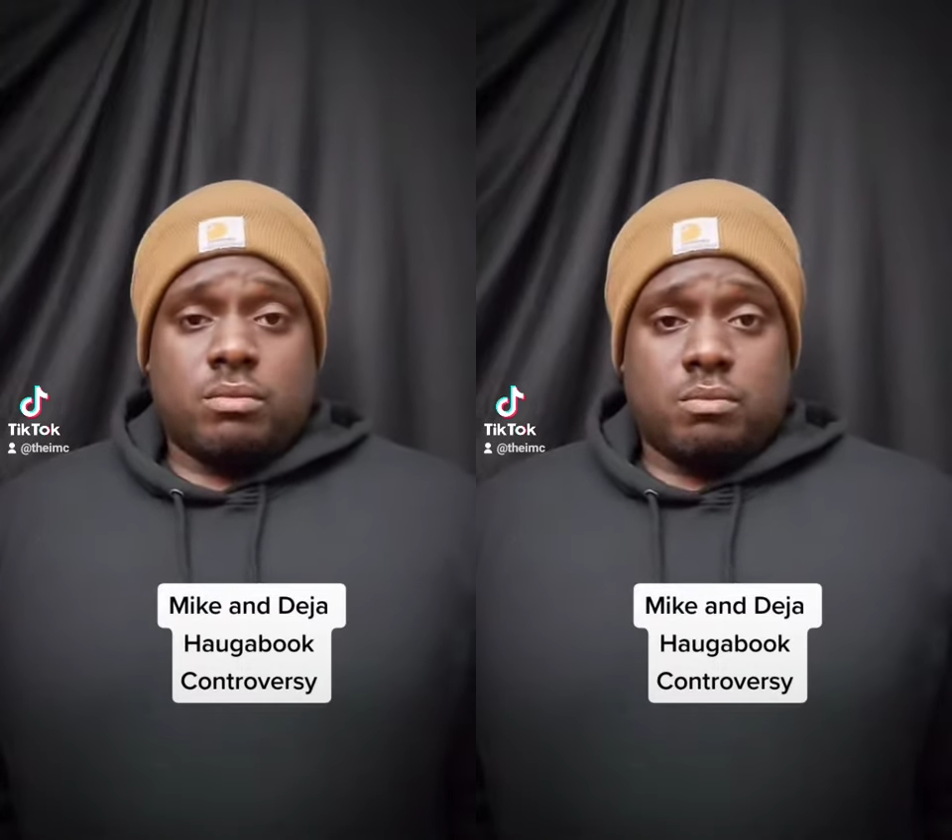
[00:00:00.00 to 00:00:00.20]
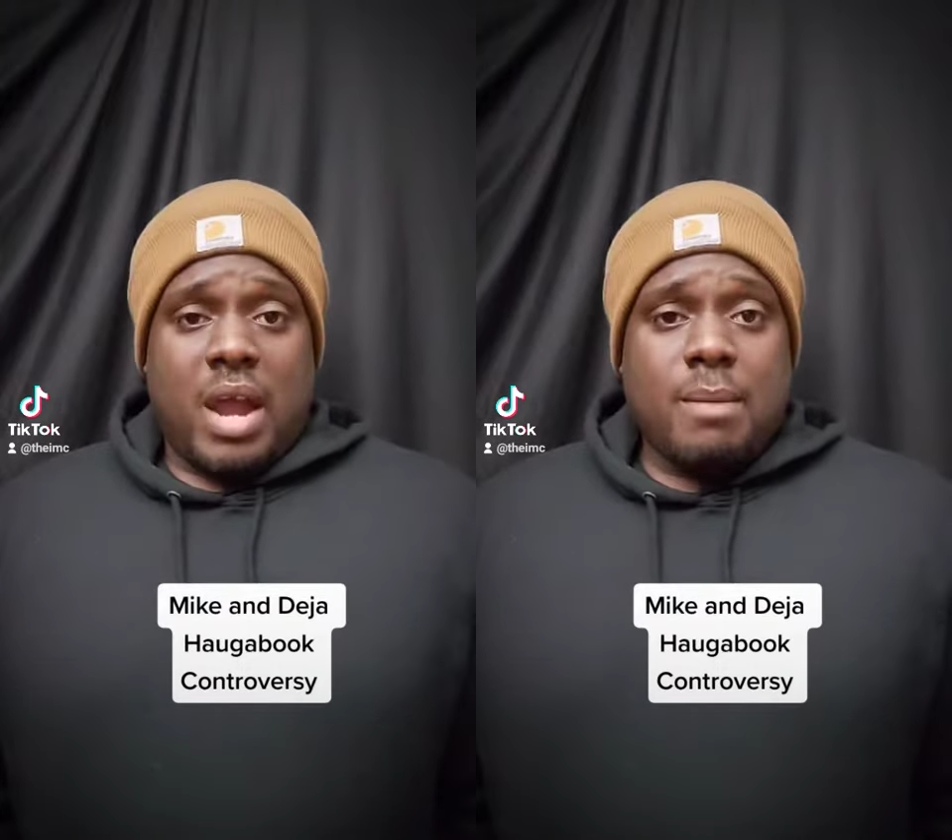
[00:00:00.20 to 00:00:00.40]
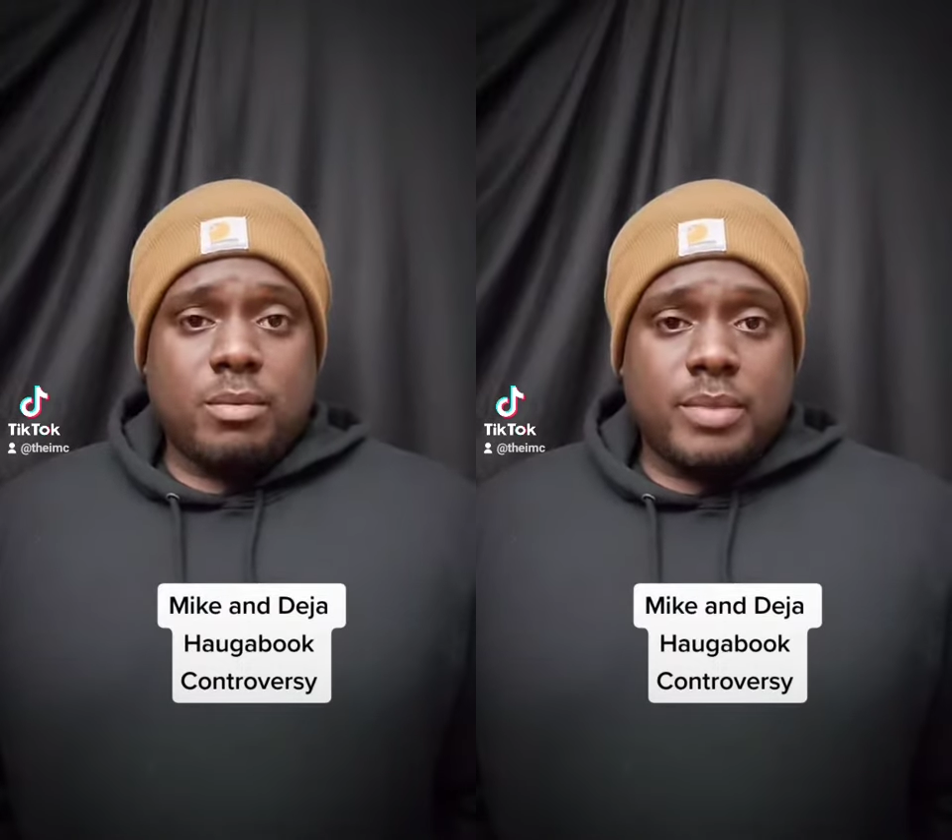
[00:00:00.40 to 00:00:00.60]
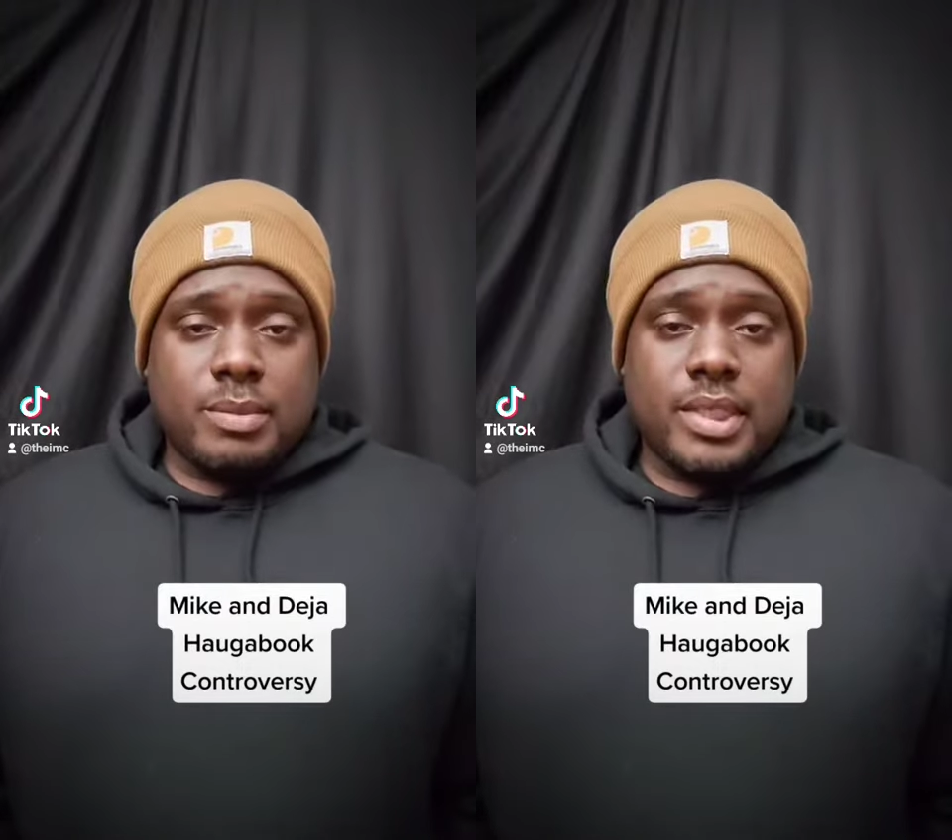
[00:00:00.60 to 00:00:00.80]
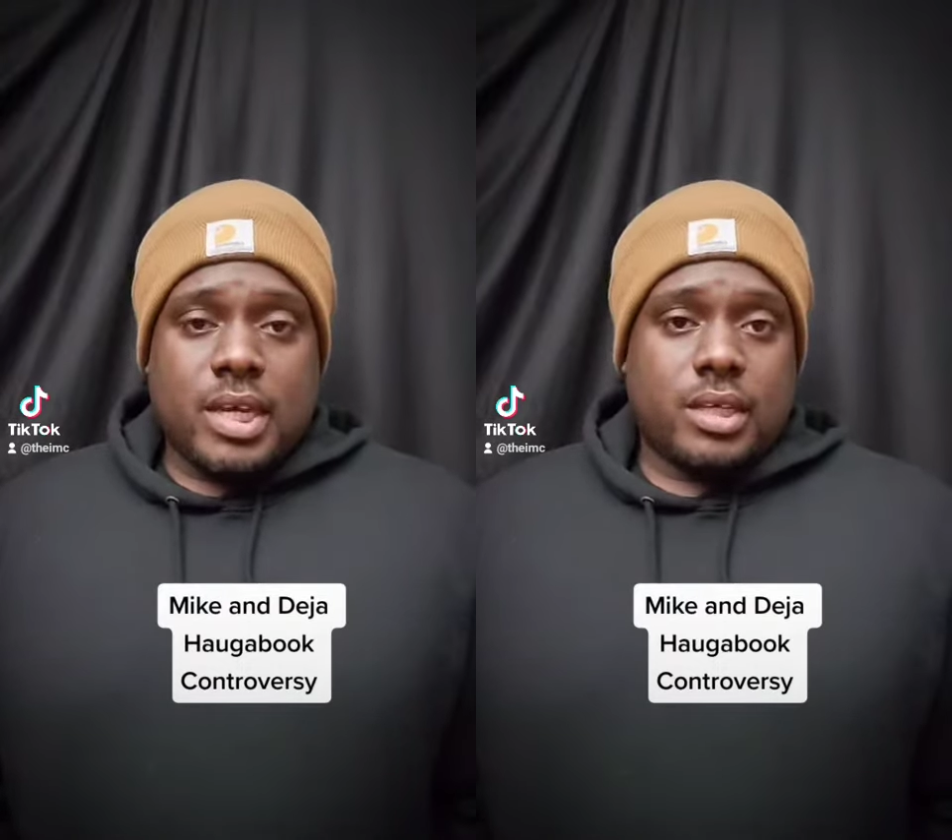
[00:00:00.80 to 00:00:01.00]
Probably
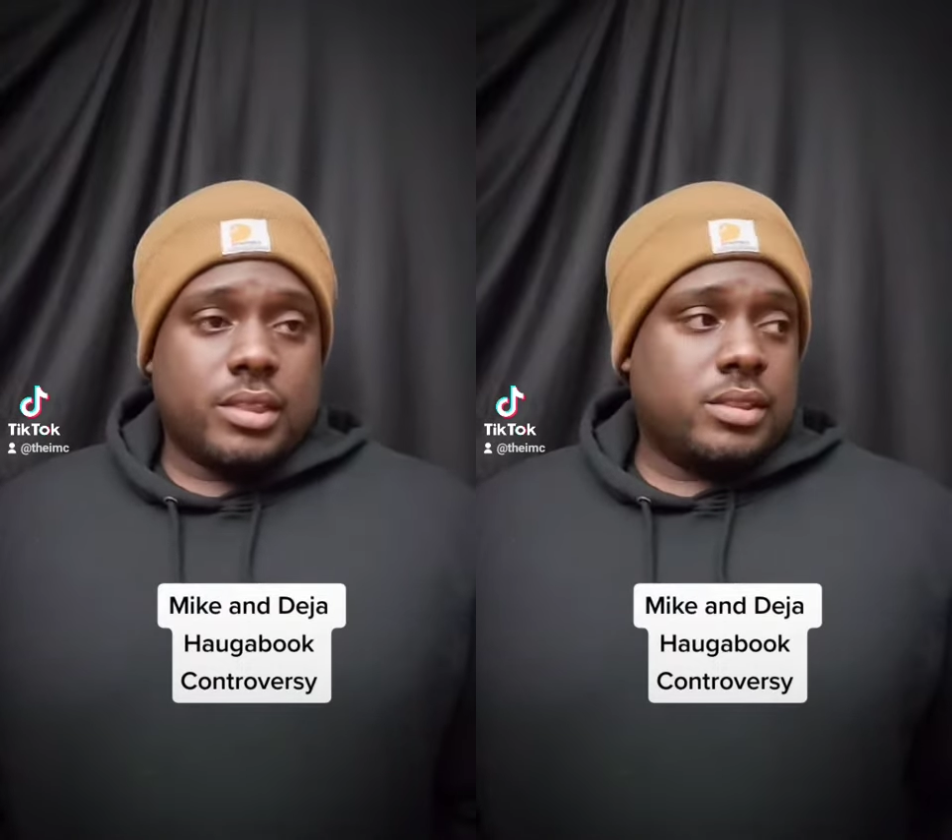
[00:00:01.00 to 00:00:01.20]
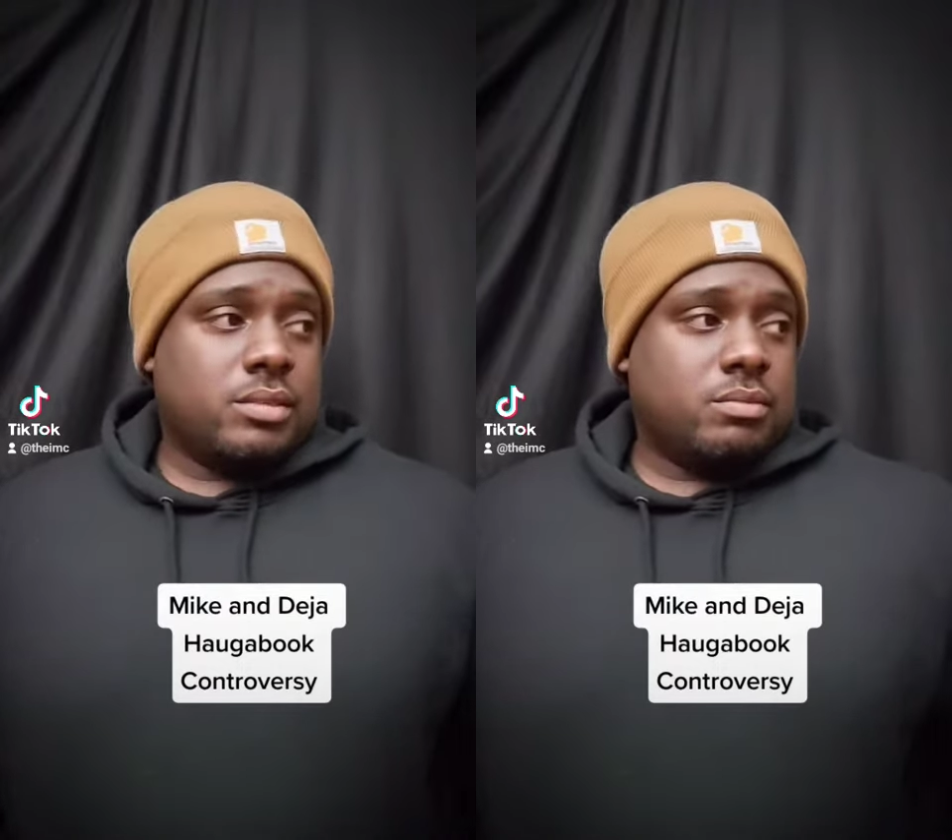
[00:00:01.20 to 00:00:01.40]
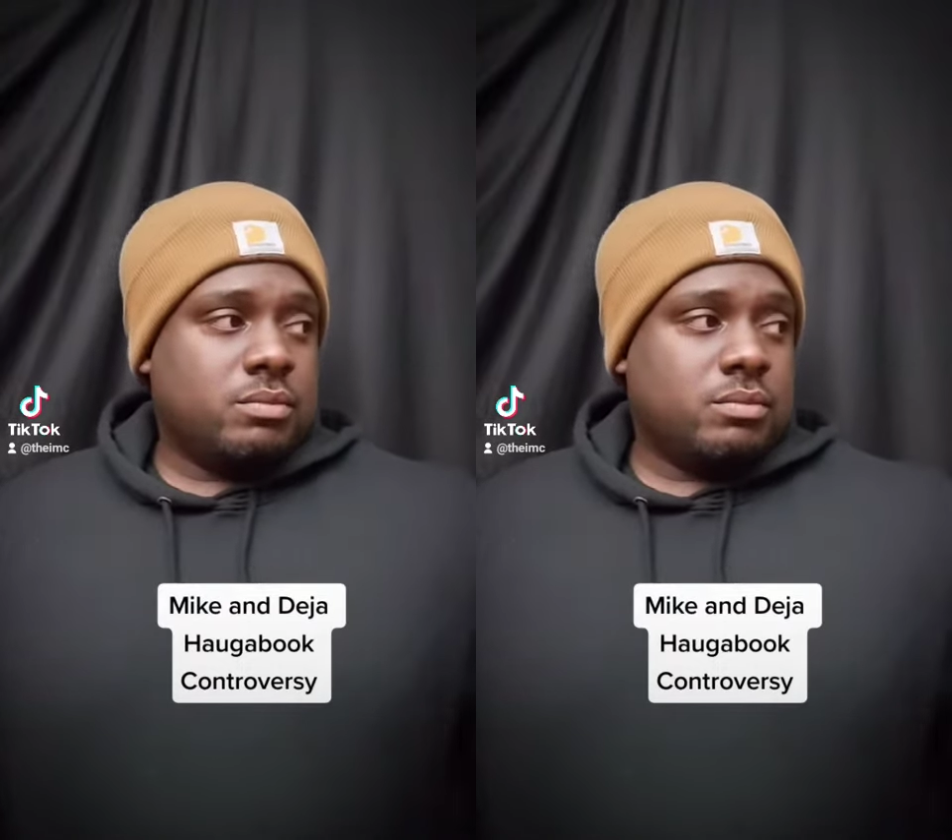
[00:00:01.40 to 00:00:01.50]
because